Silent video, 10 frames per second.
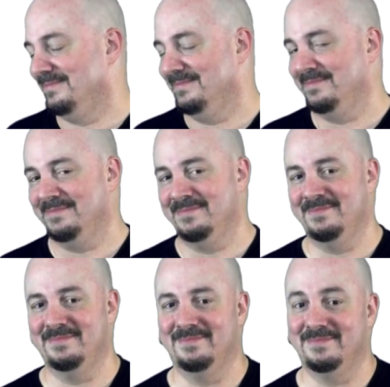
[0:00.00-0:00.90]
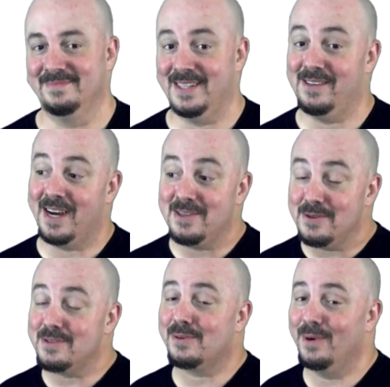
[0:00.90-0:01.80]
Mm. Oh, I do
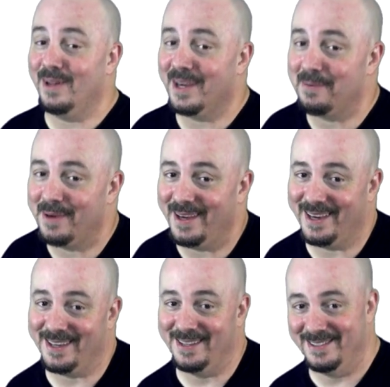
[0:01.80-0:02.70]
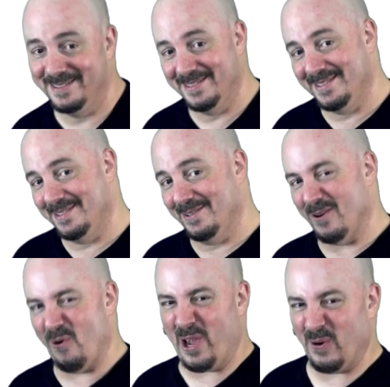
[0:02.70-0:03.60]
squeal like a pig.
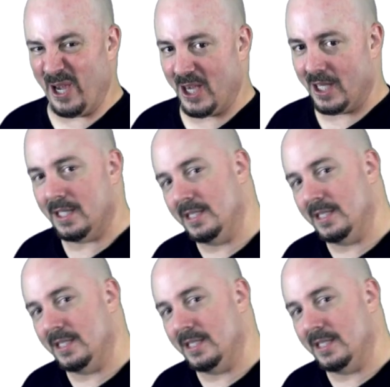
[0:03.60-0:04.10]
Oink, oink.